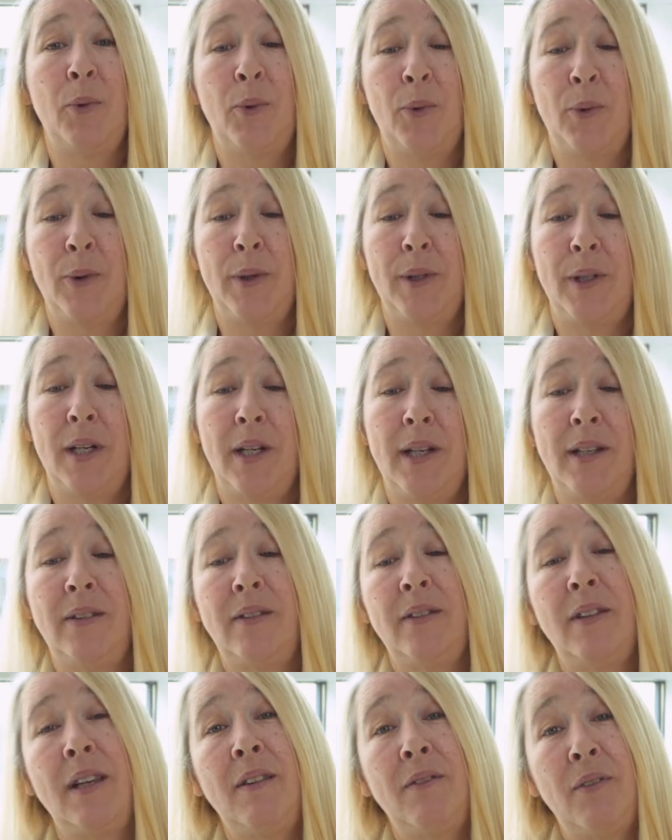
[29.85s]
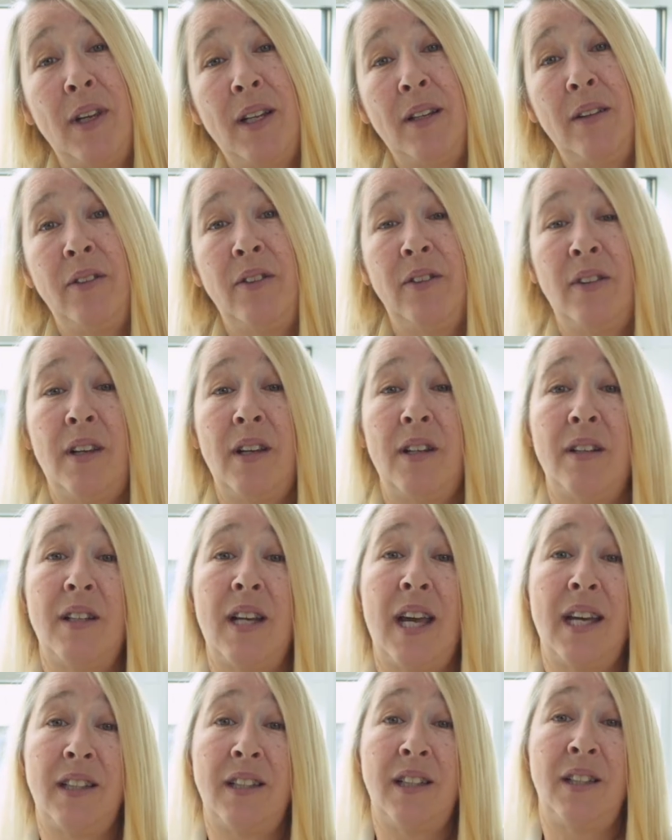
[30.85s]
organise events and
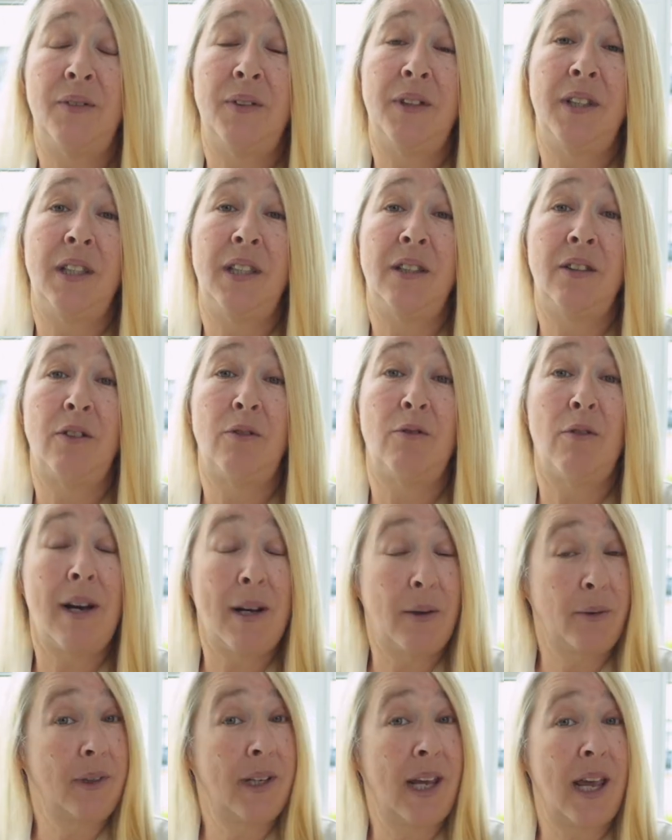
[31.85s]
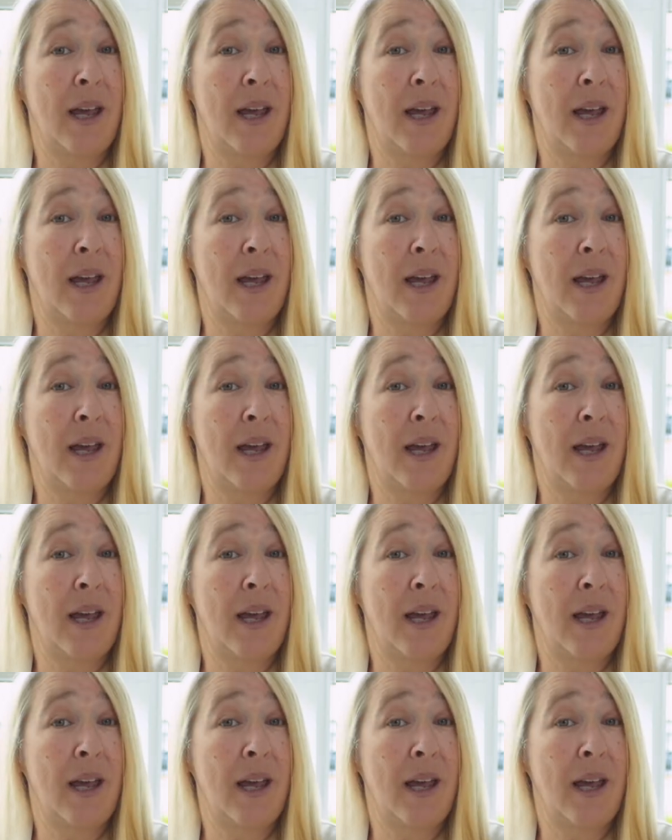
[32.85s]
activities around